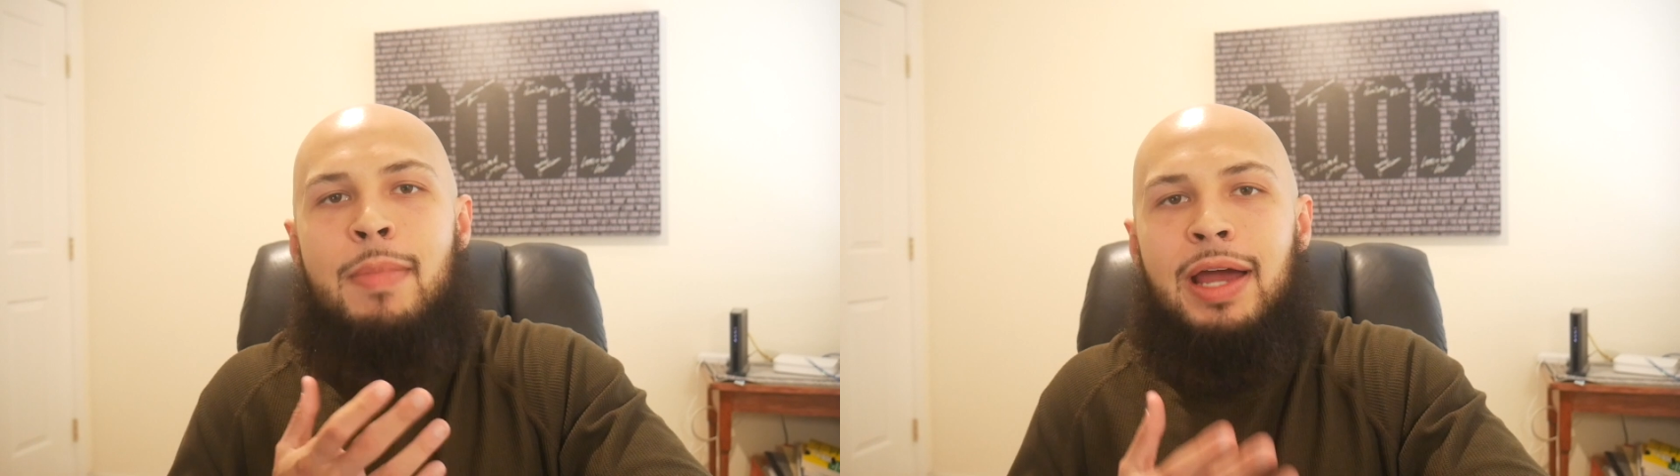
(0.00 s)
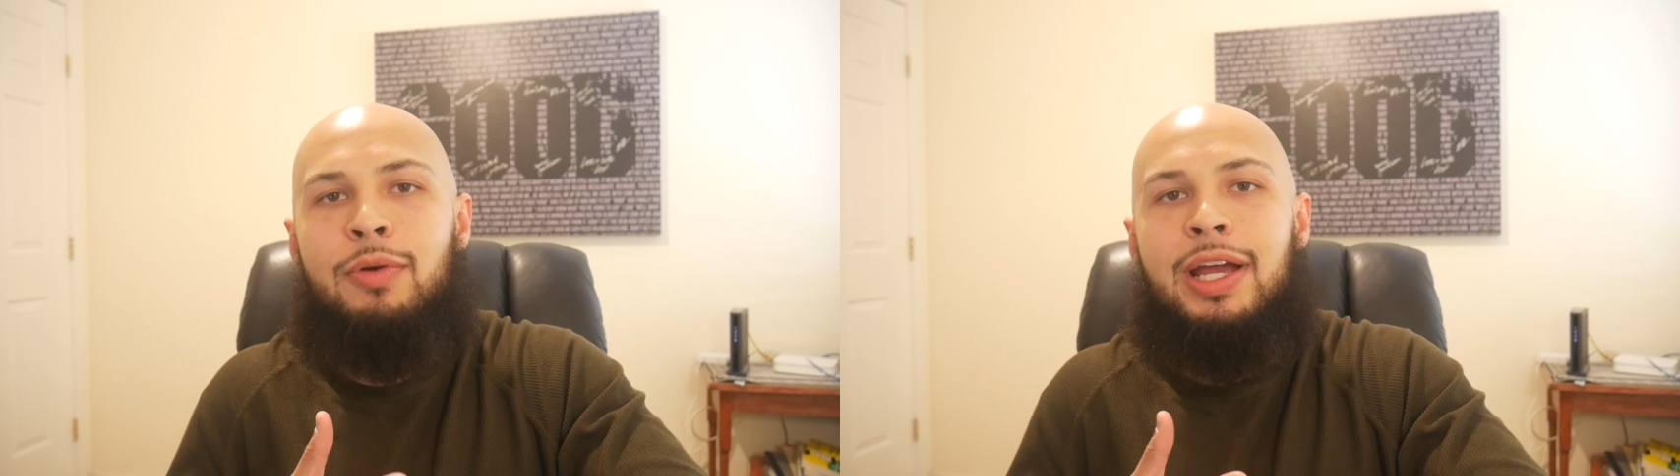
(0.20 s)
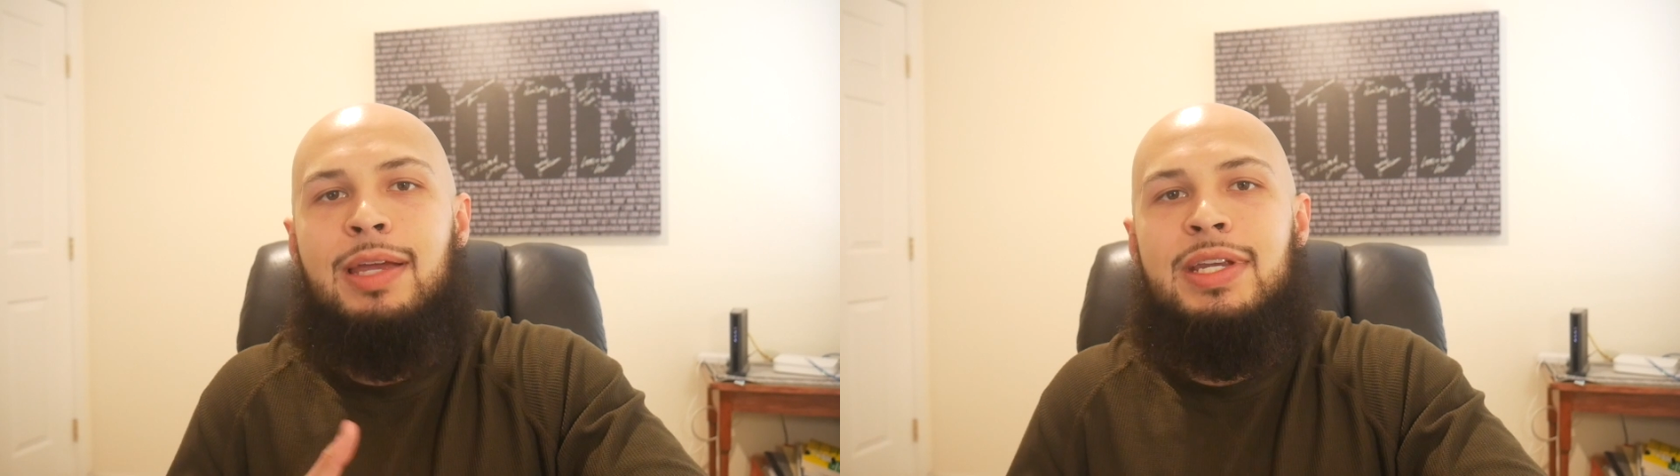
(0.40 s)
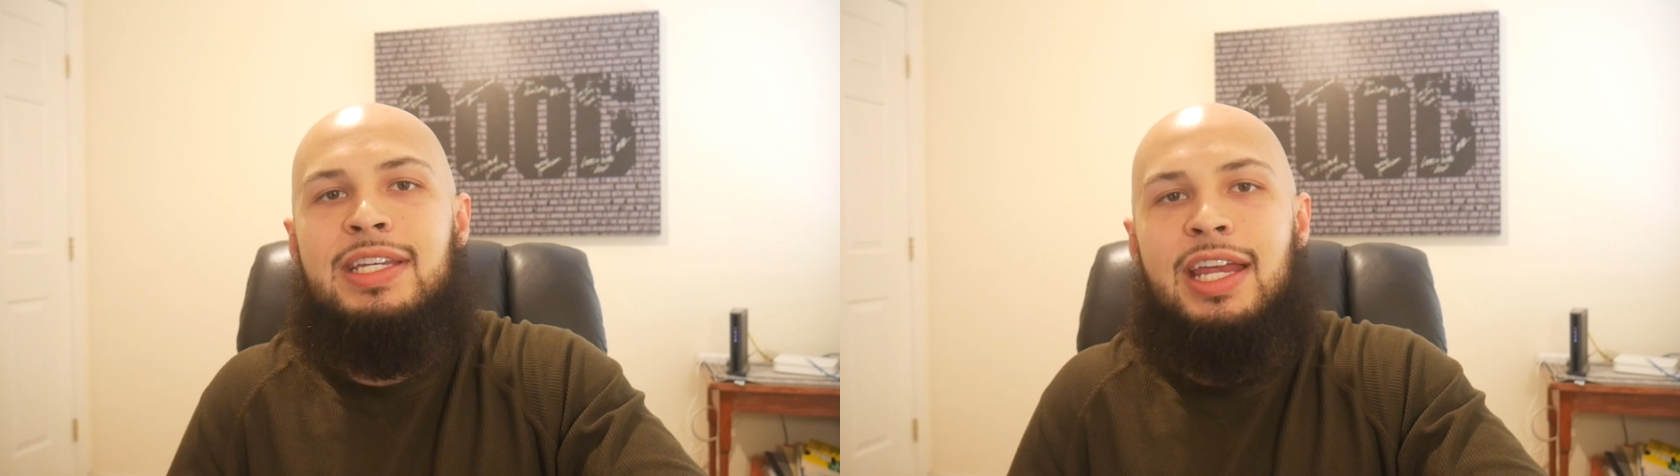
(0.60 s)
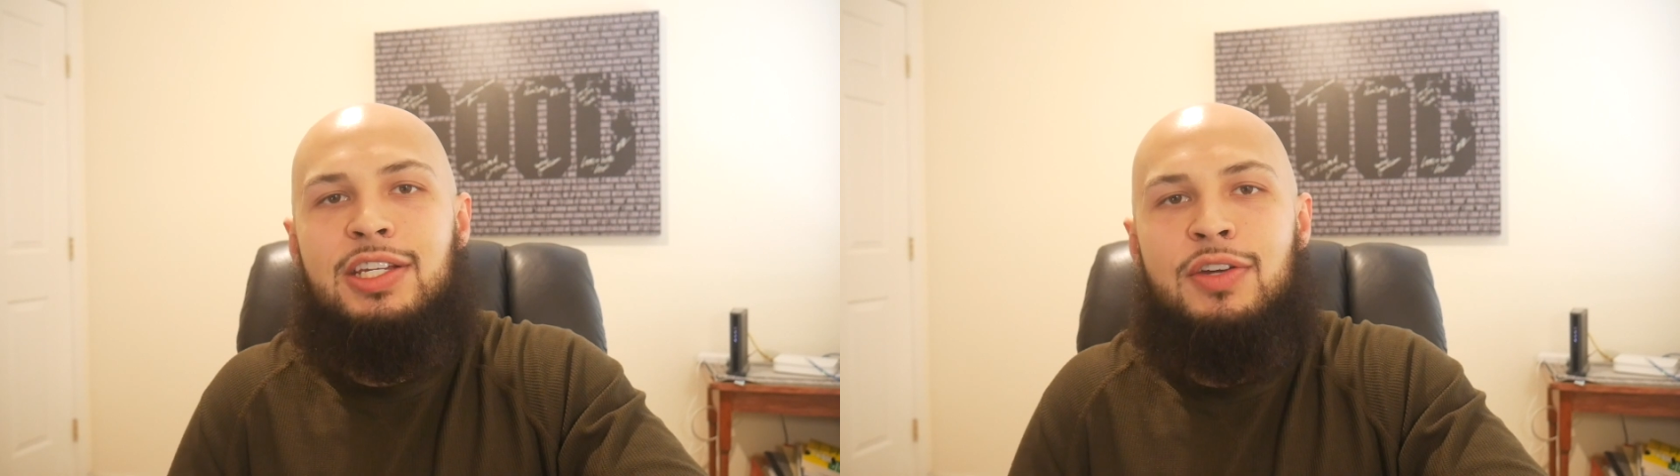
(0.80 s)
My
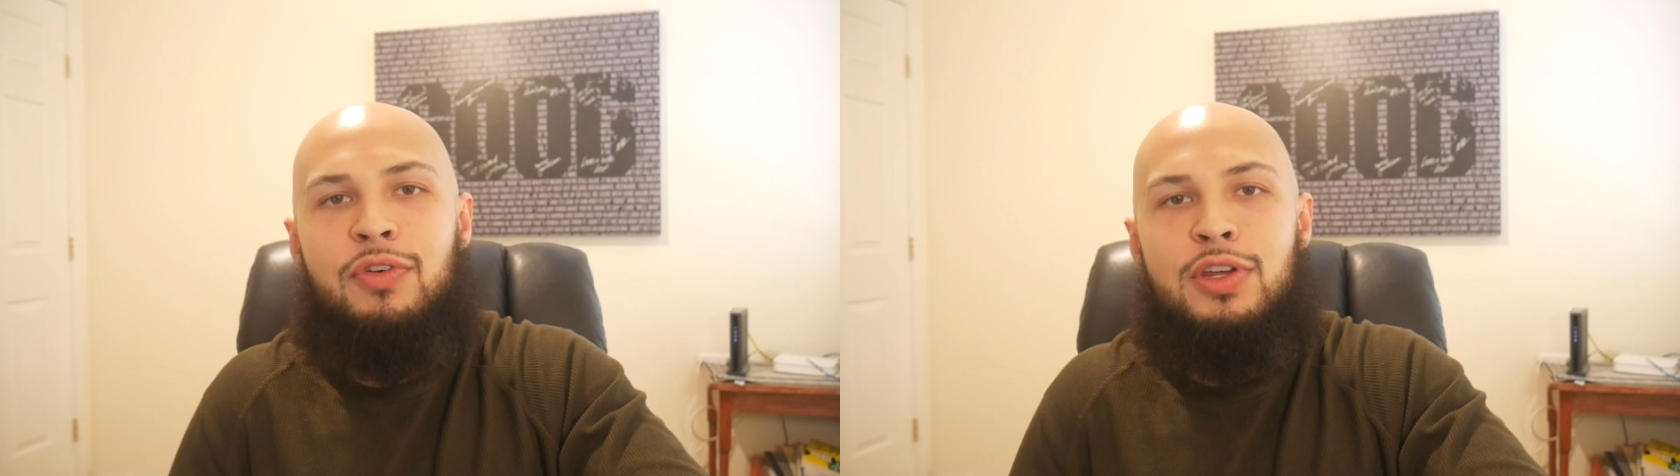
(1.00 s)
recommendation for